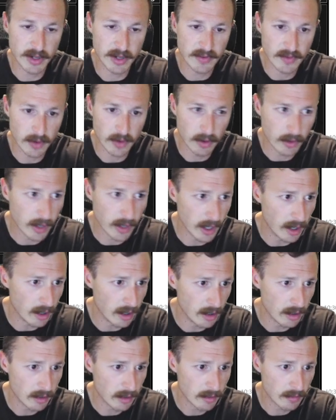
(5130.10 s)
for
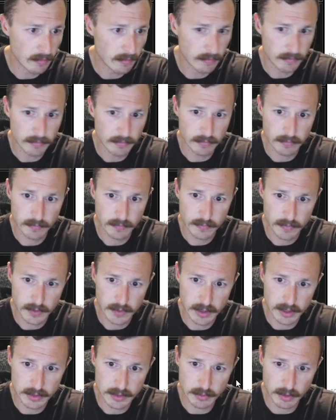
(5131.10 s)
okay.
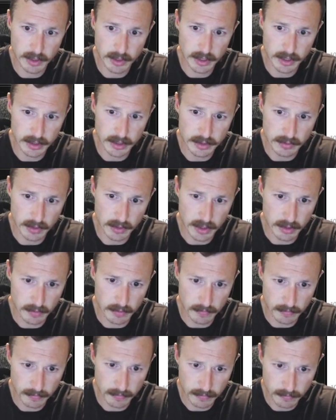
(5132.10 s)
That's what it is, right?
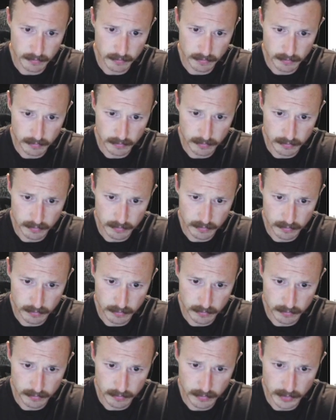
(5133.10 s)

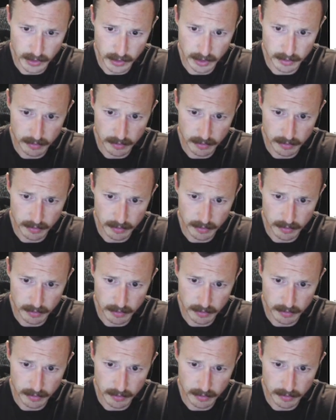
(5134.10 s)
Yeah.